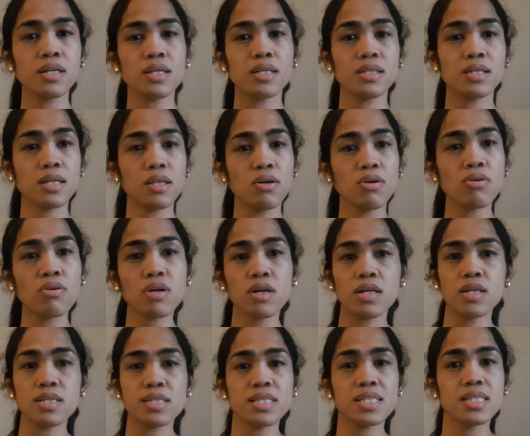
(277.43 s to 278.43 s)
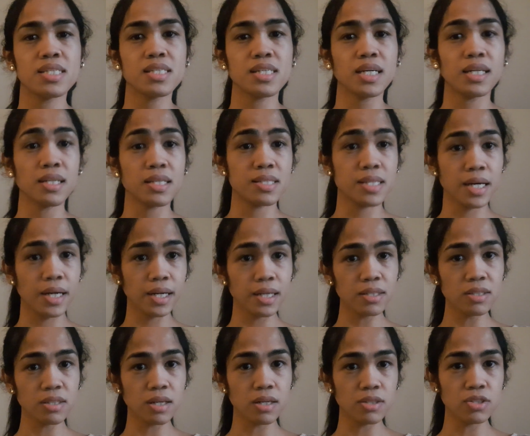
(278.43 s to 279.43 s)
the locals and the
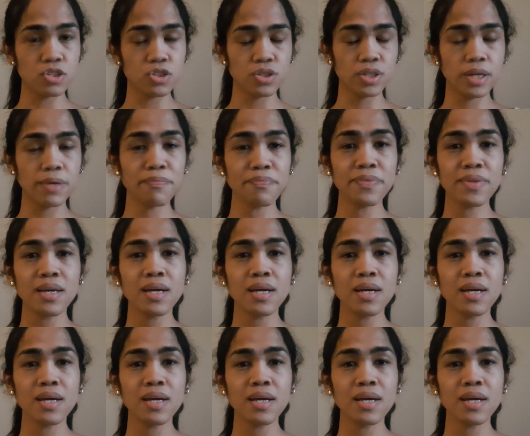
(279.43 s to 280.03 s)
second country,